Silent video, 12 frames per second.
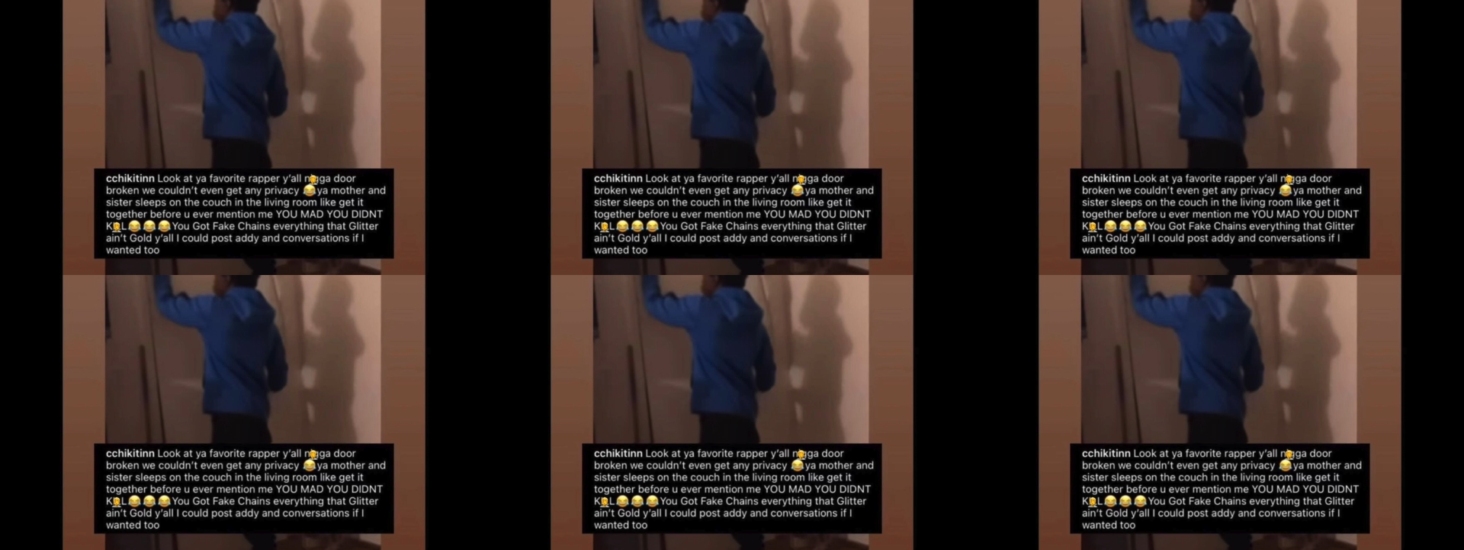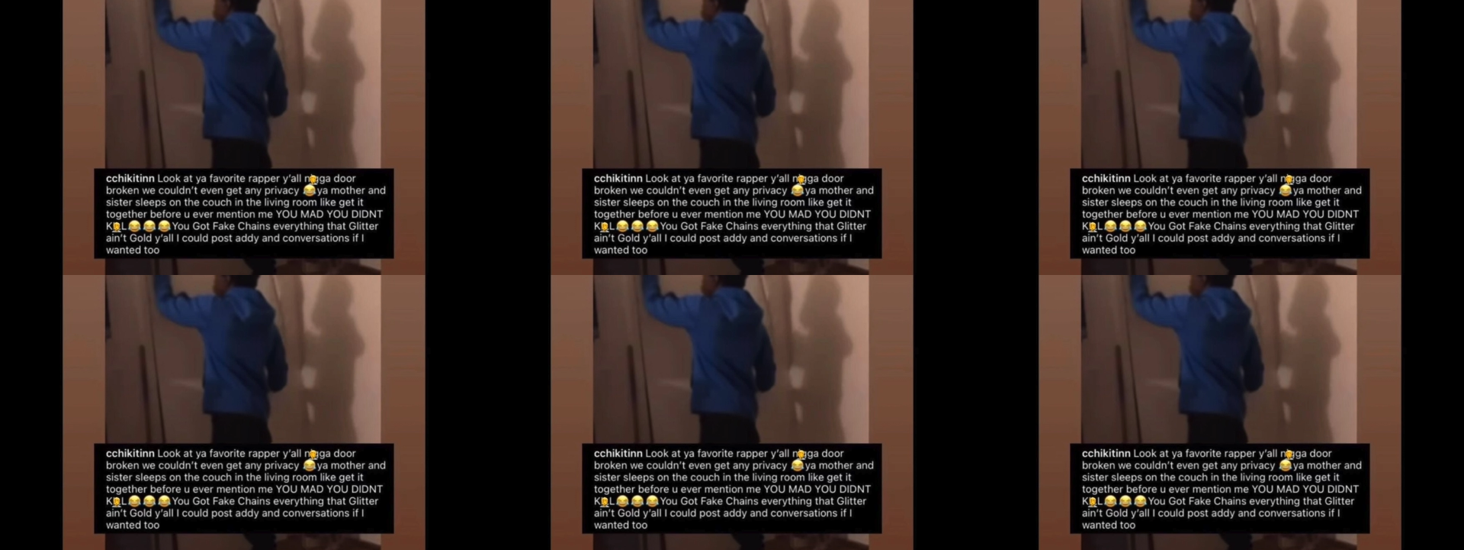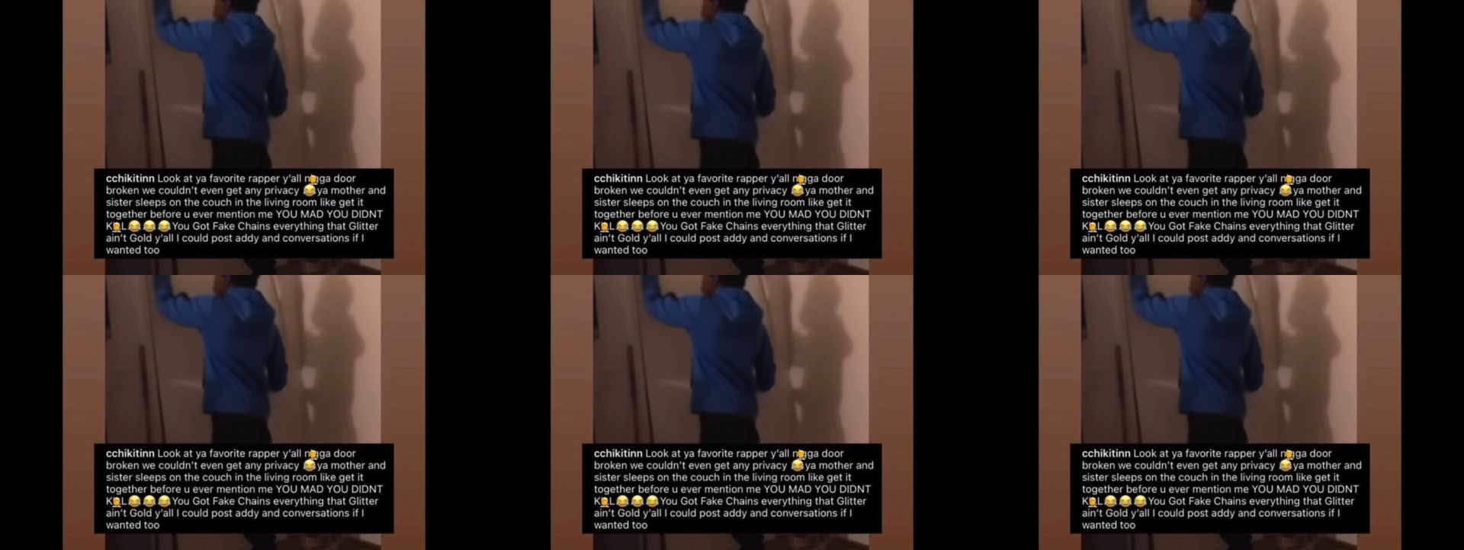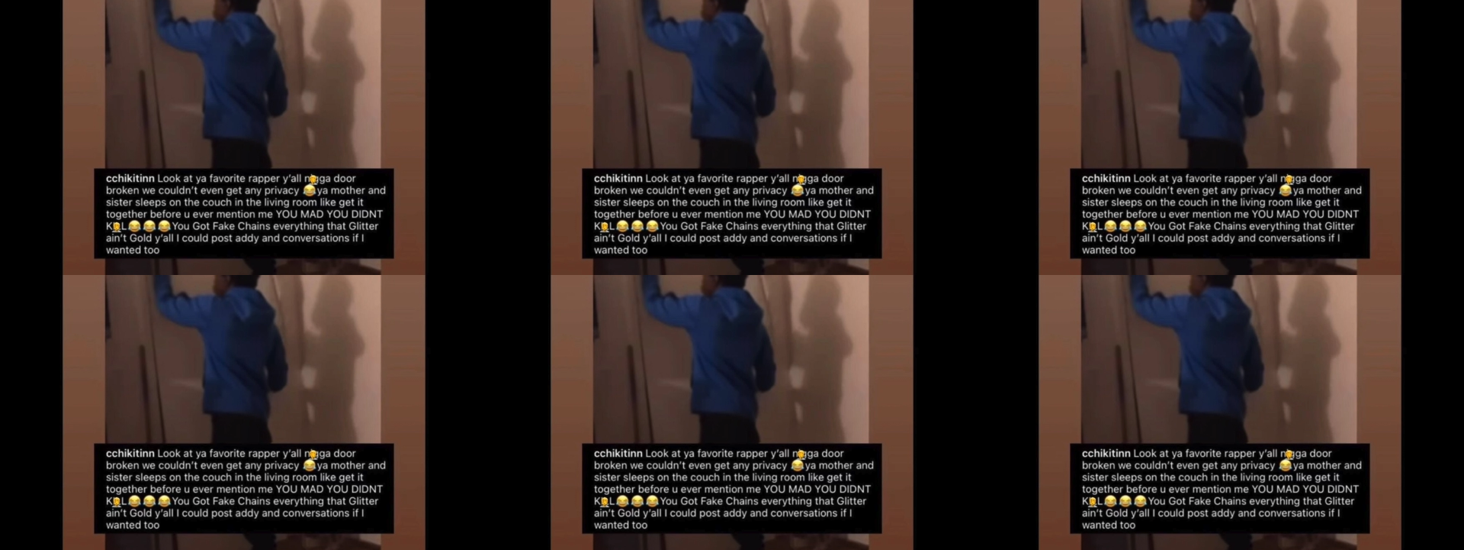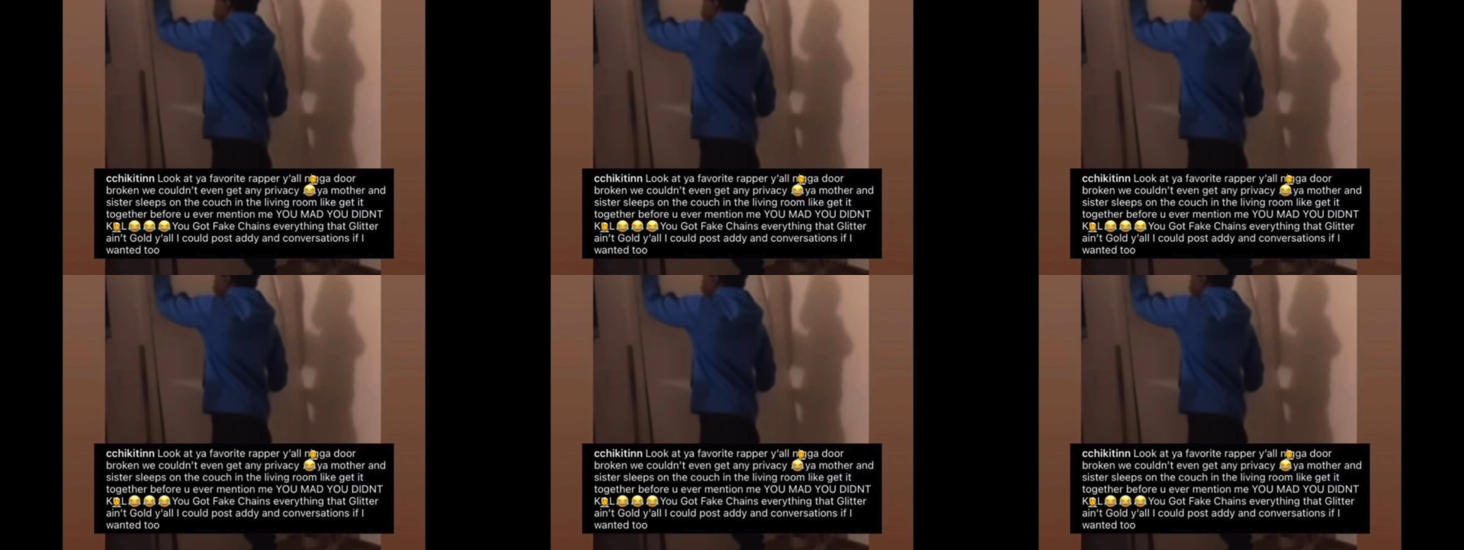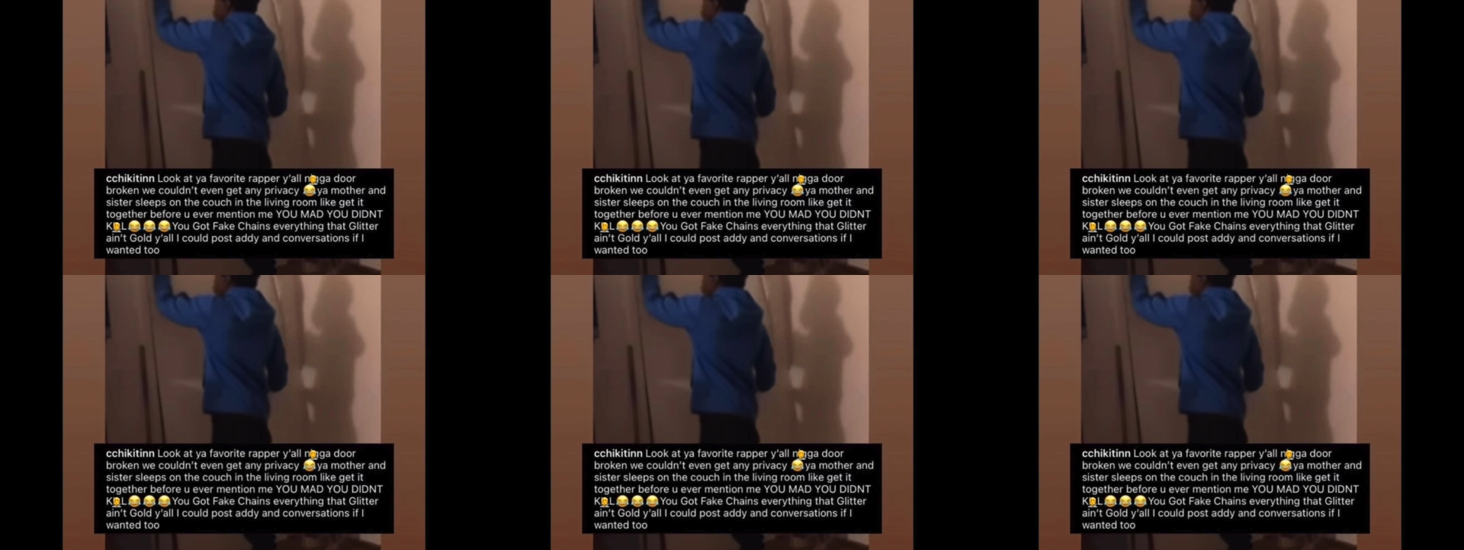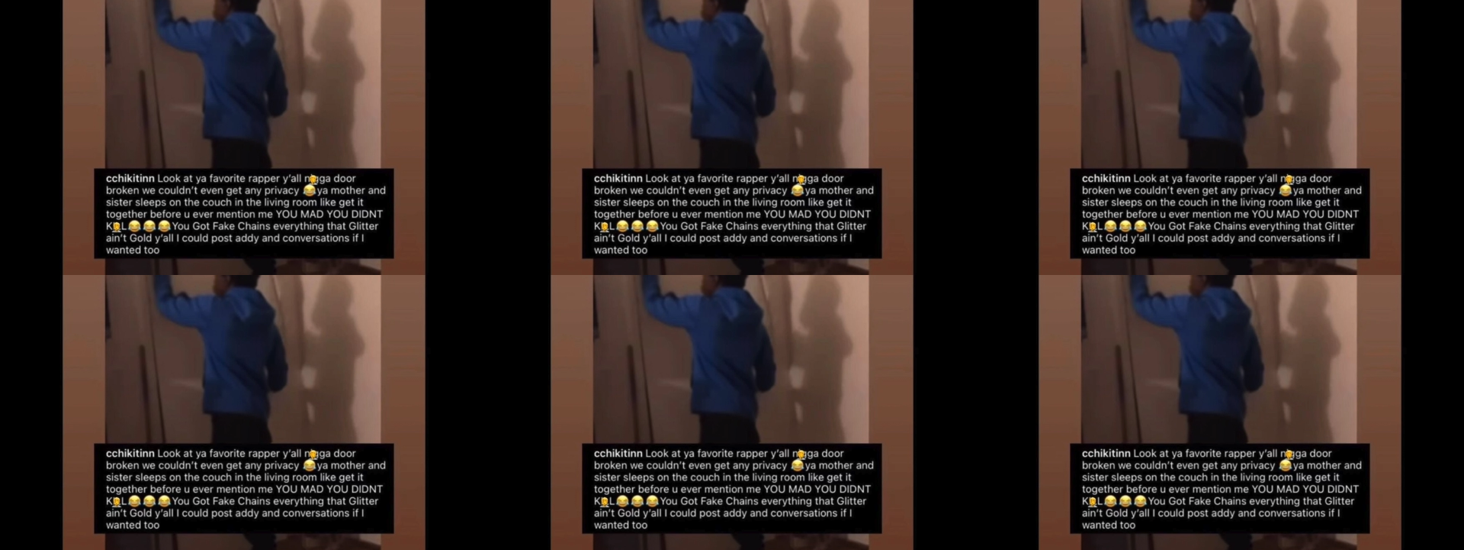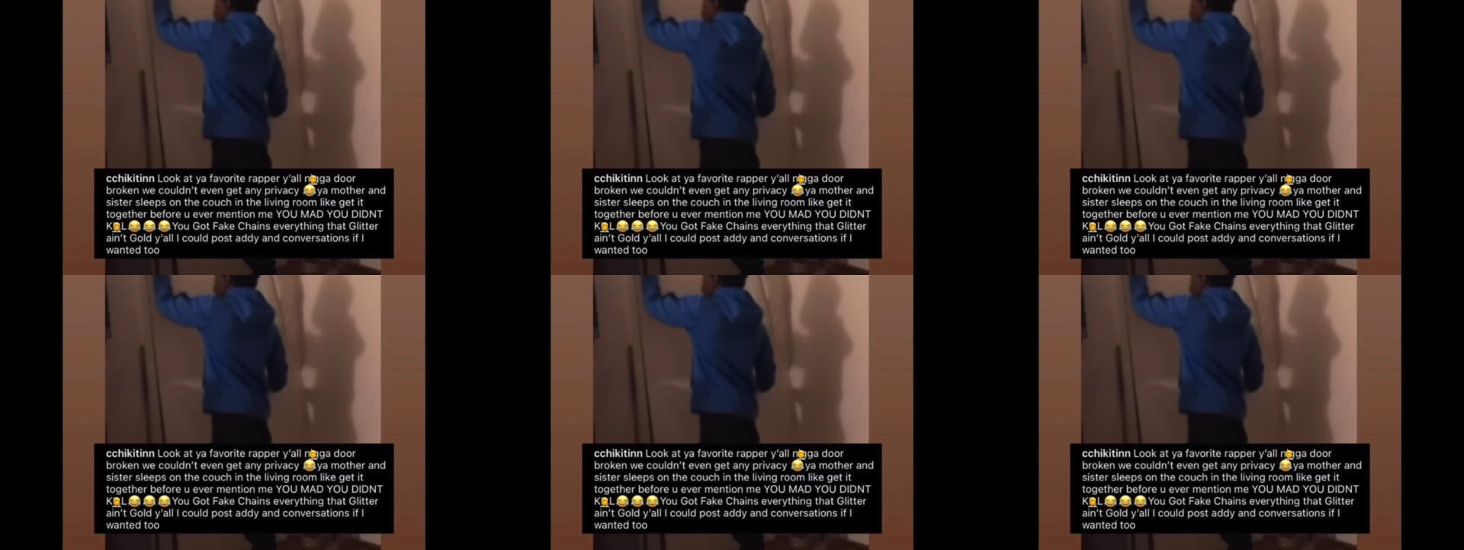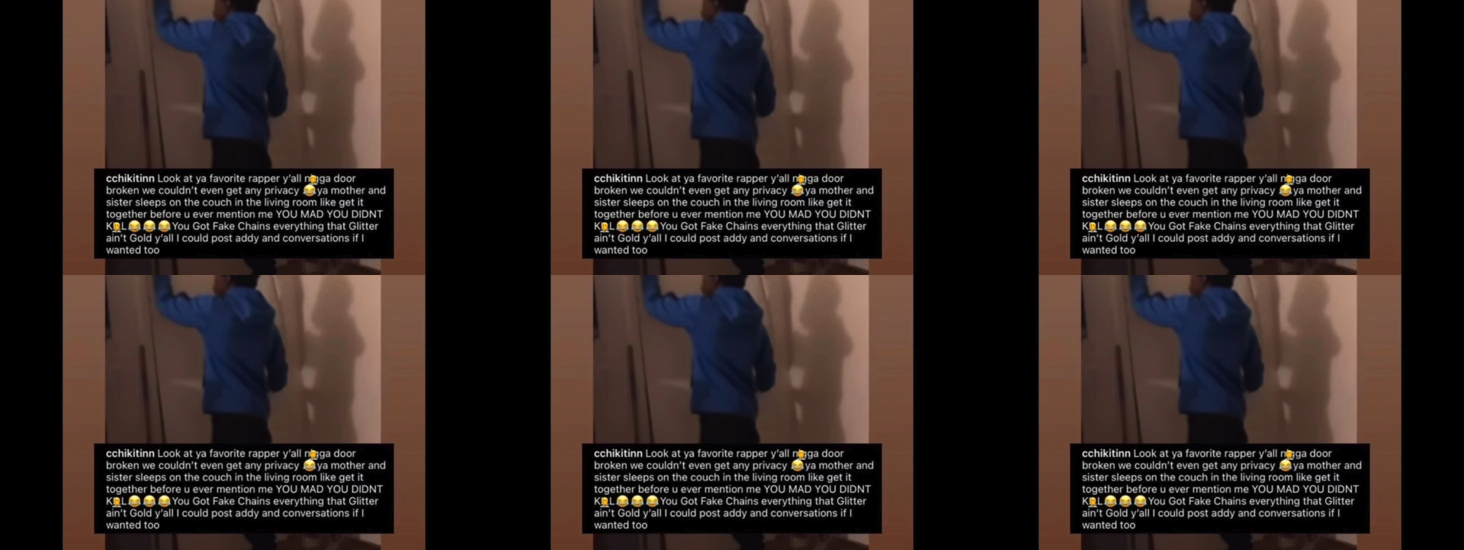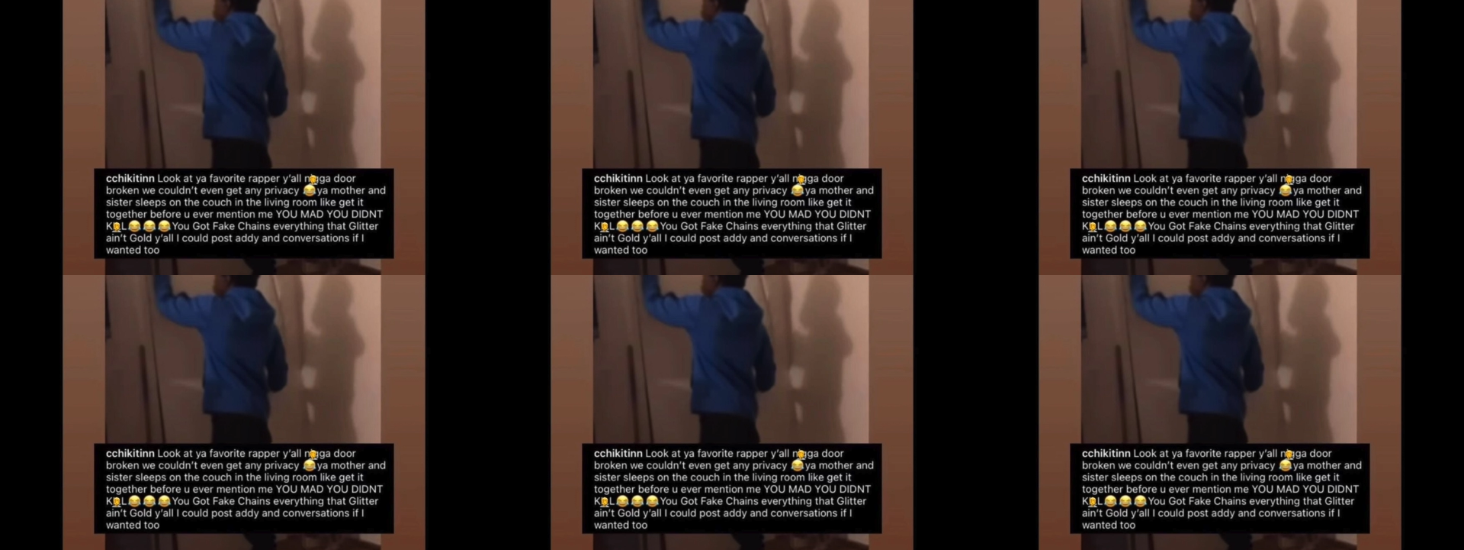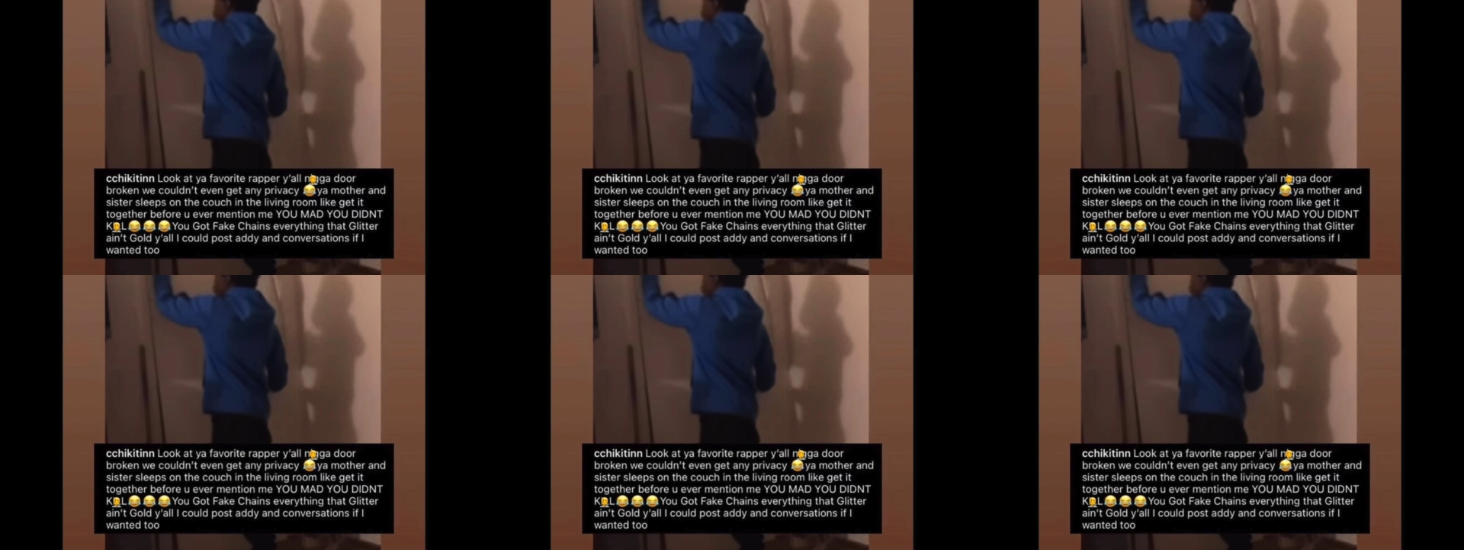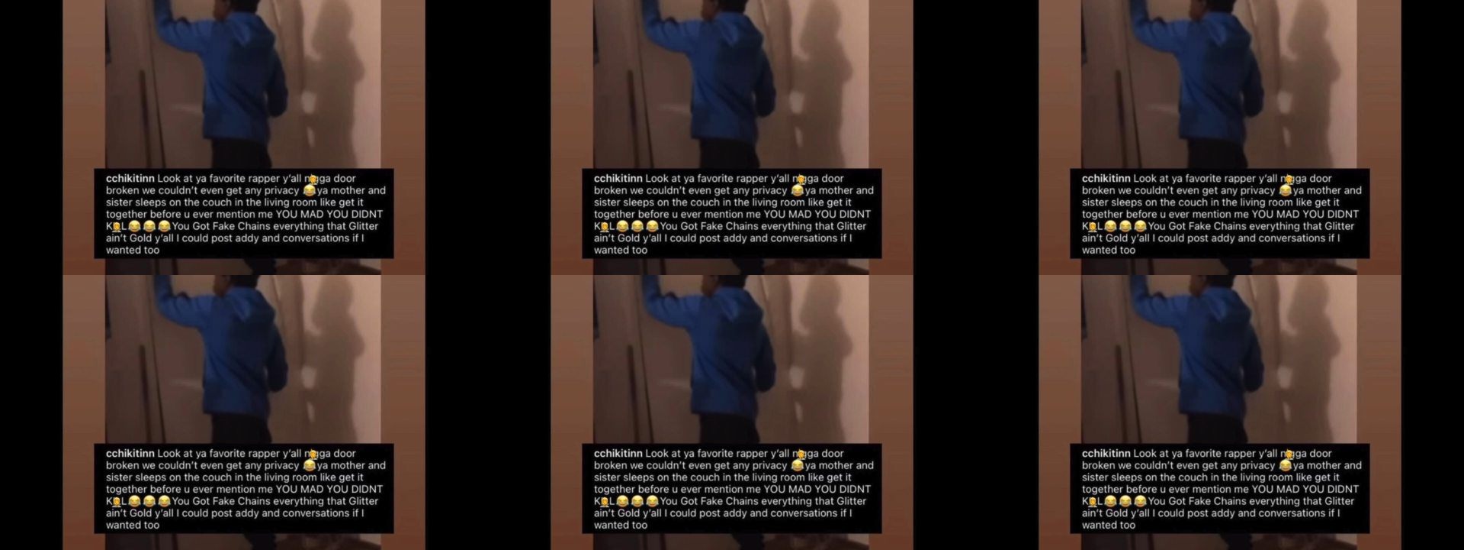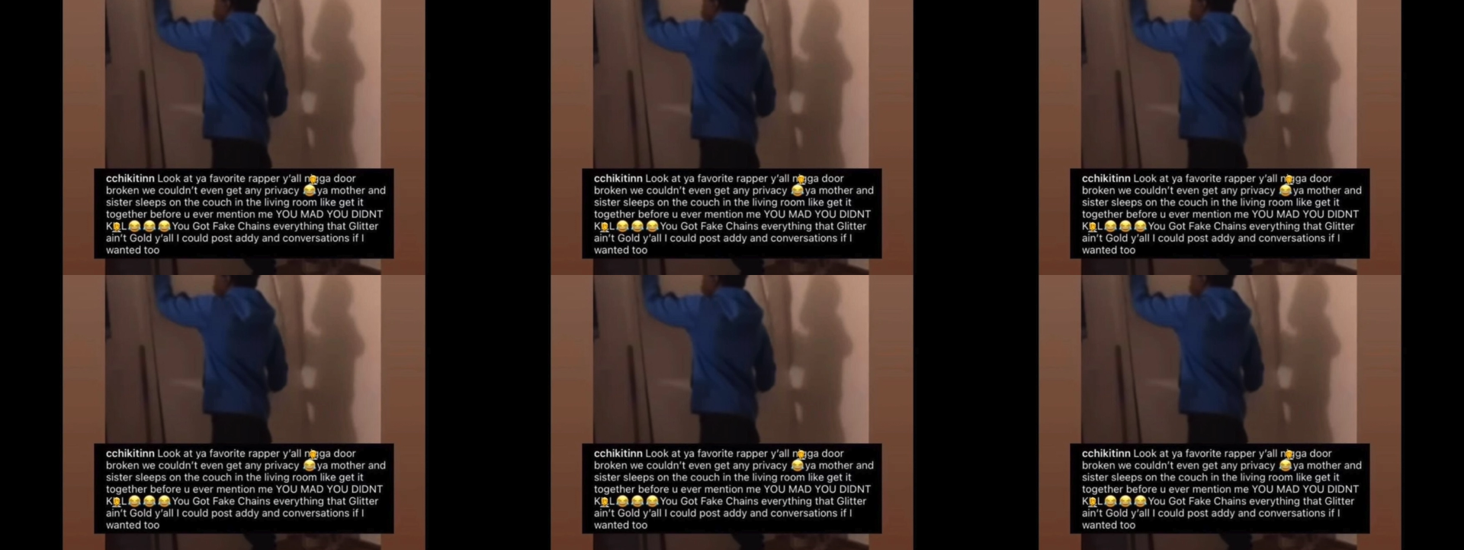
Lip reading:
No face is visible, so there are no lips to read.